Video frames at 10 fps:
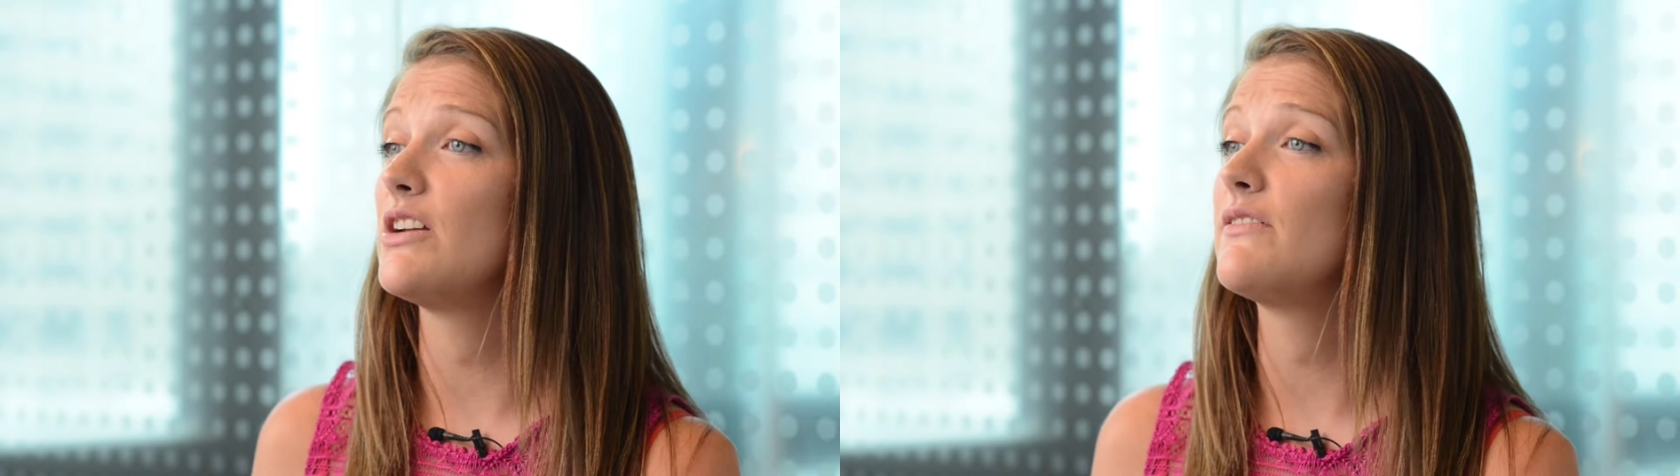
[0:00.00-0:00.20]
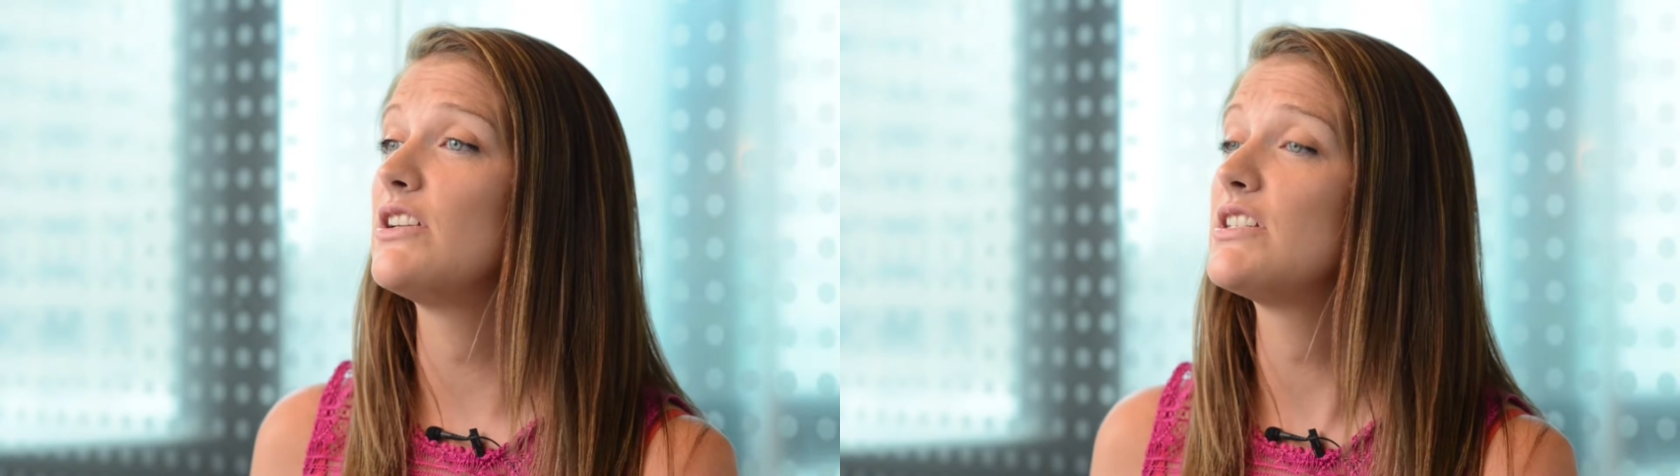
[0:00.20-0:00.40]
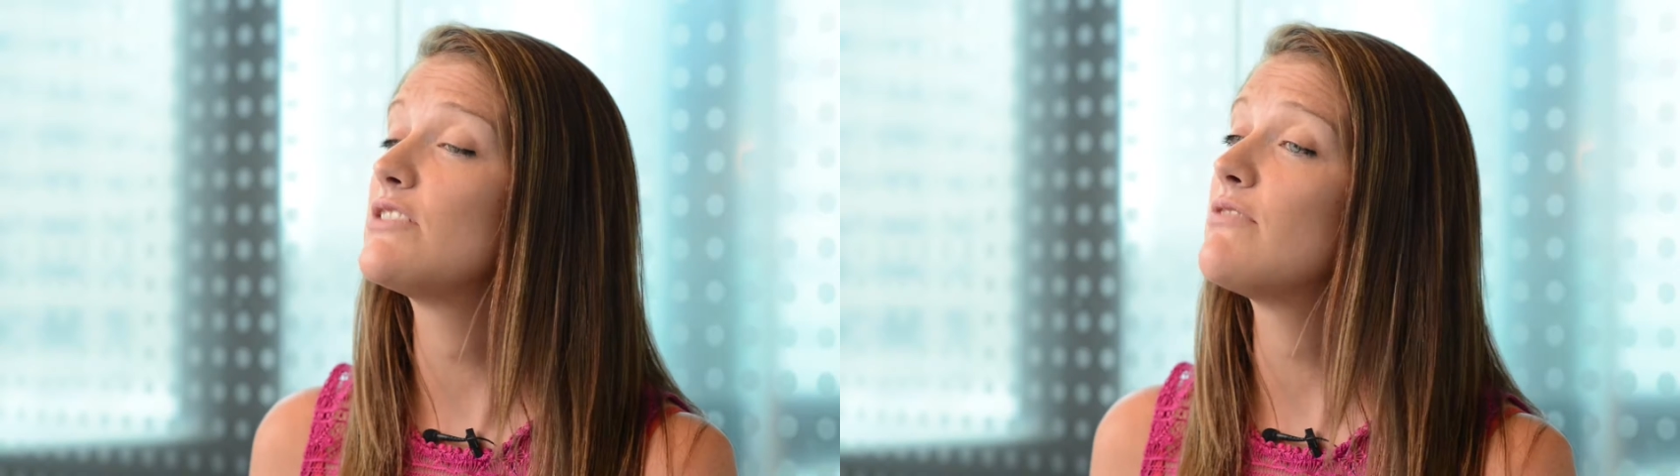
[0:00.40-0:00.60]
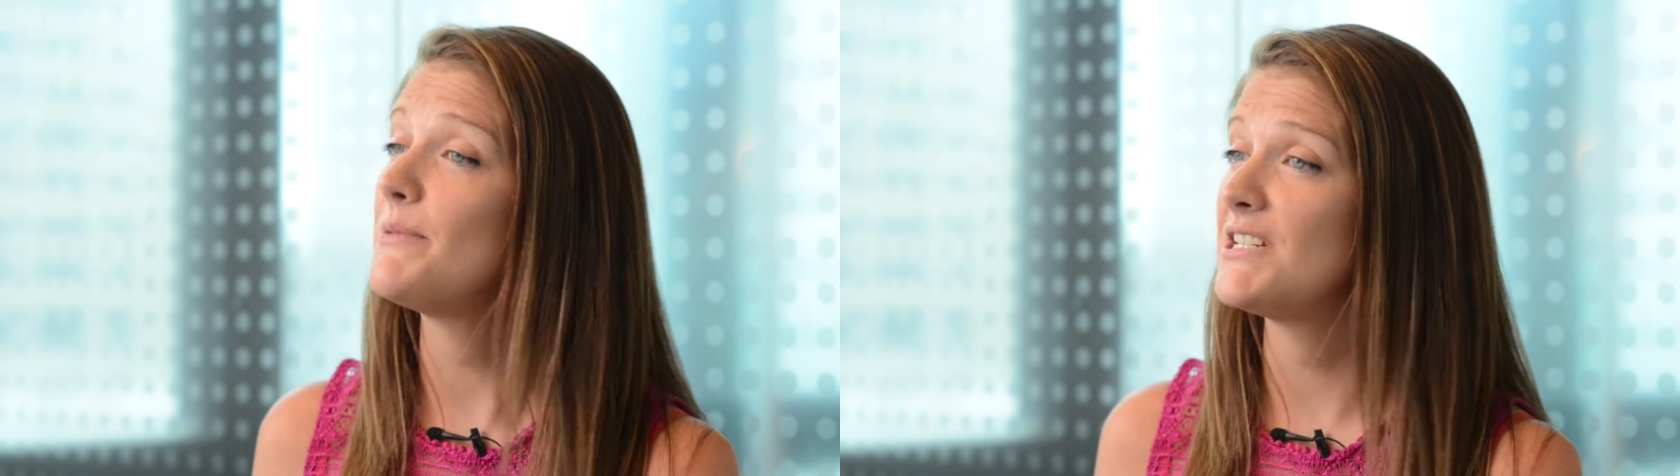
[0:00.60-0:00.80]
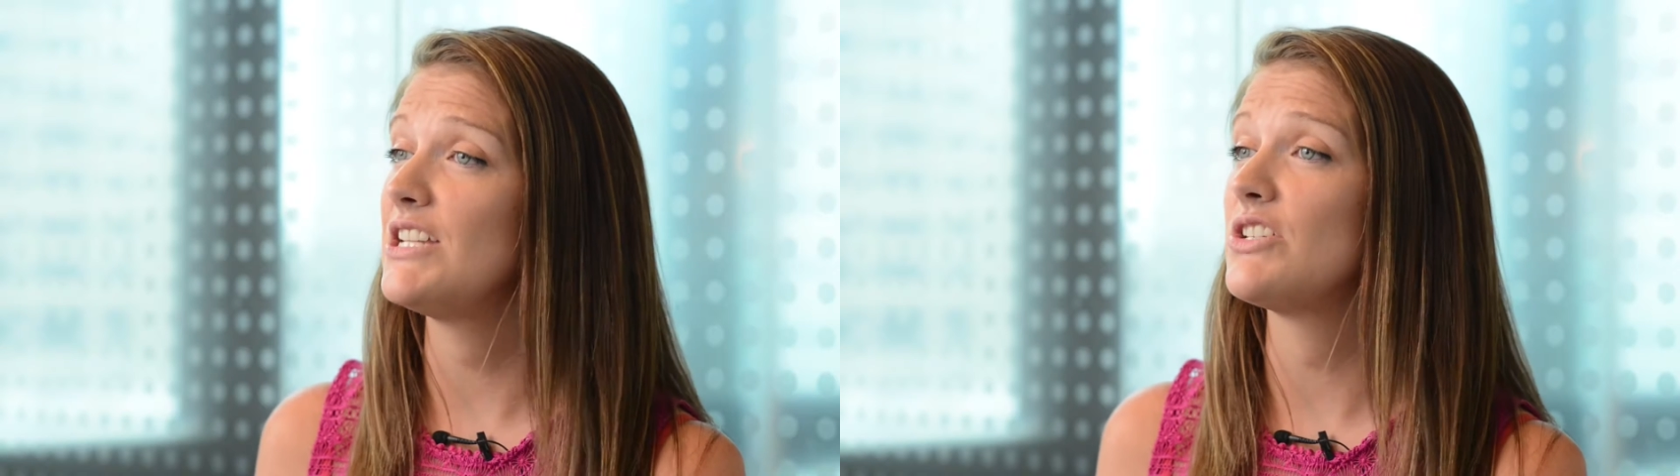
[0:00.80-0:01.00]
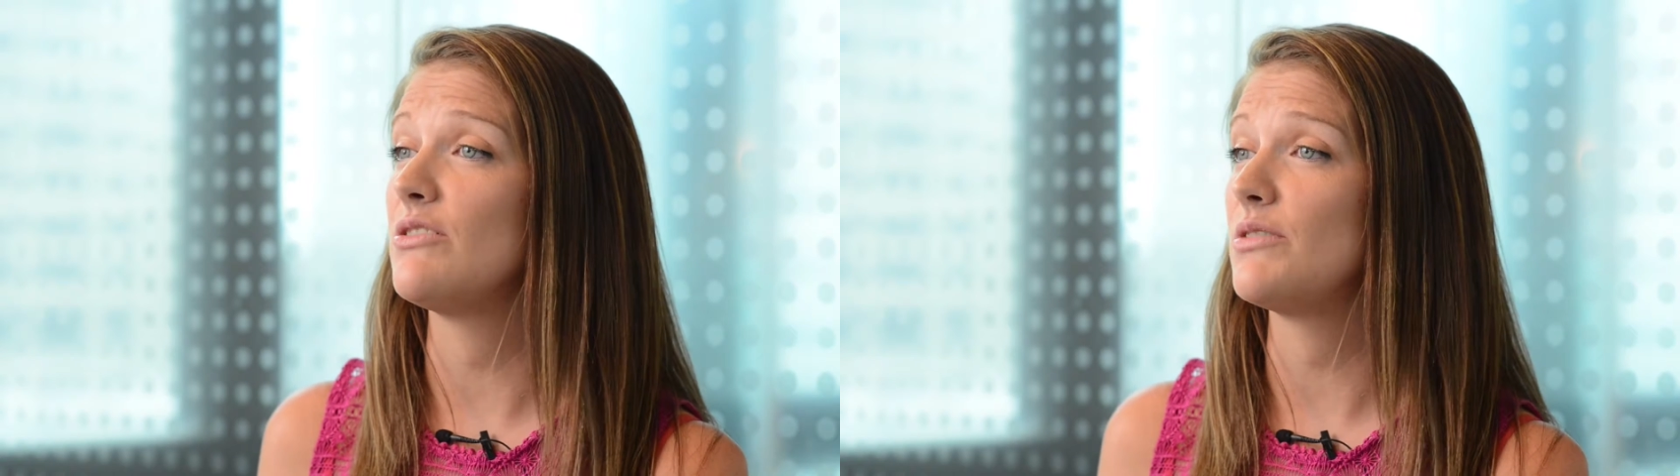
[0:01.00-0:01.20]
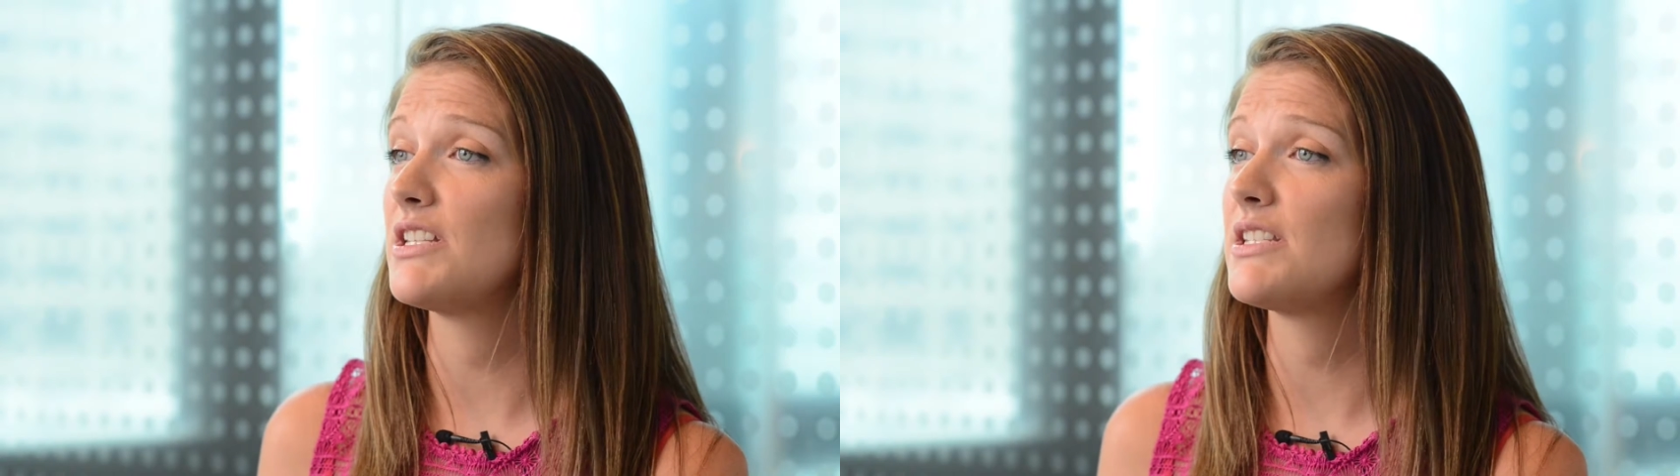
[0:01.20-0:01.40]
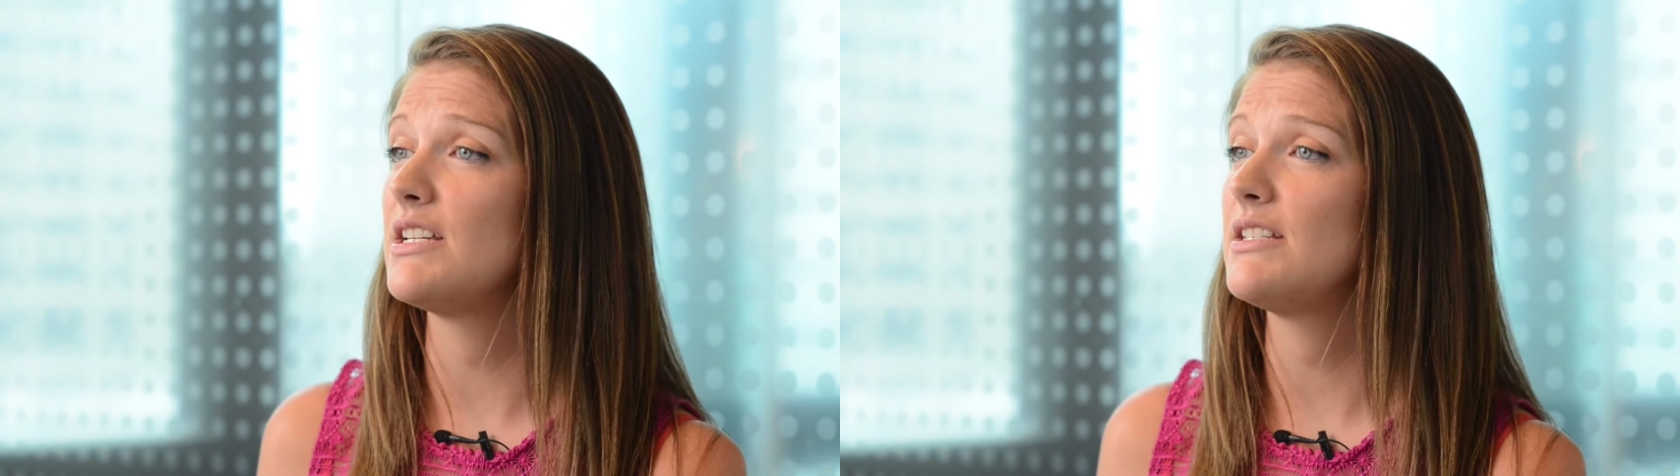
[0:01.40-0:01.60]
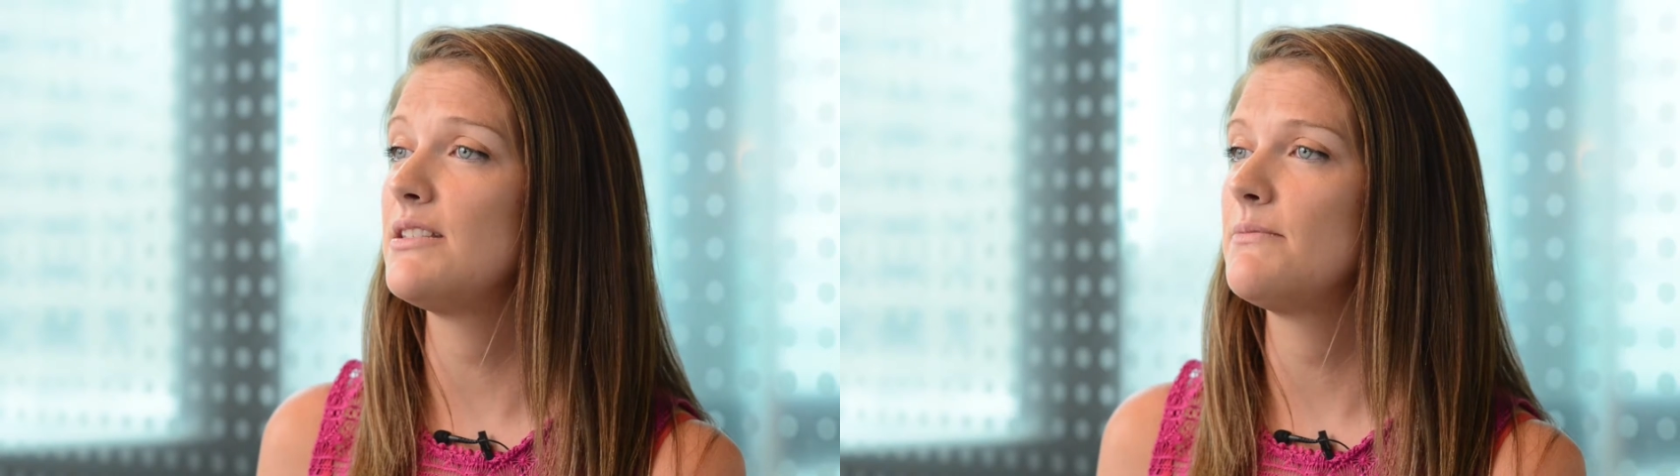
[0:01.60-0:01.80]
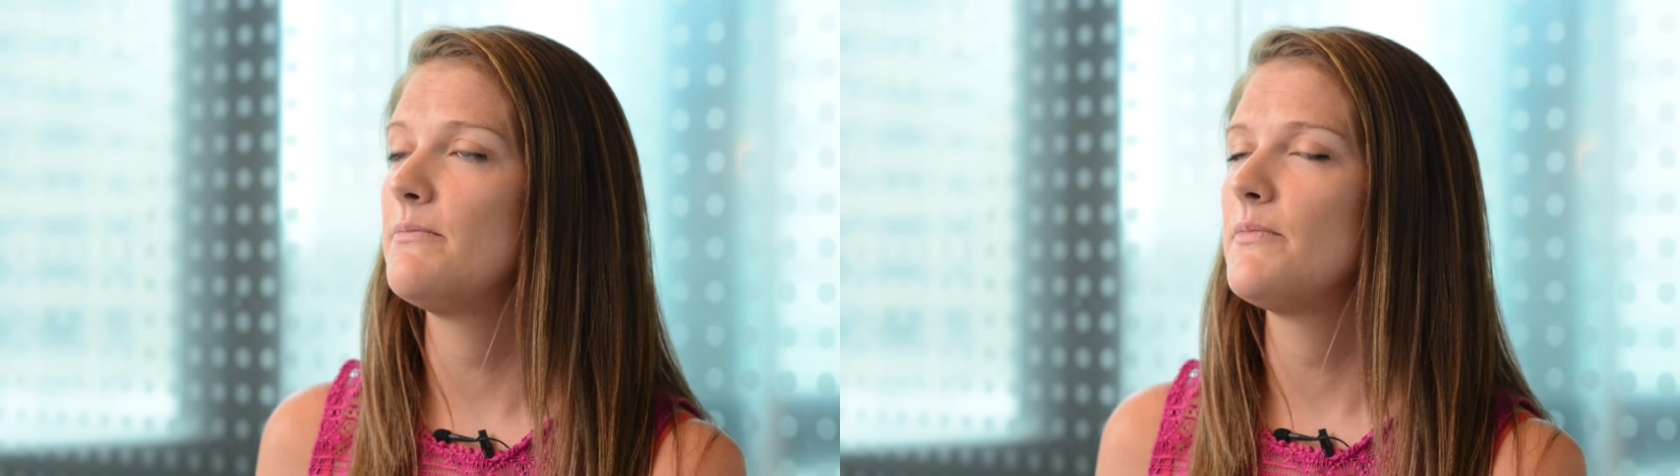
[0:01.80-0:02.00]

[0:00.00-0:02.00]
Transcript: overlooked is reputational losses.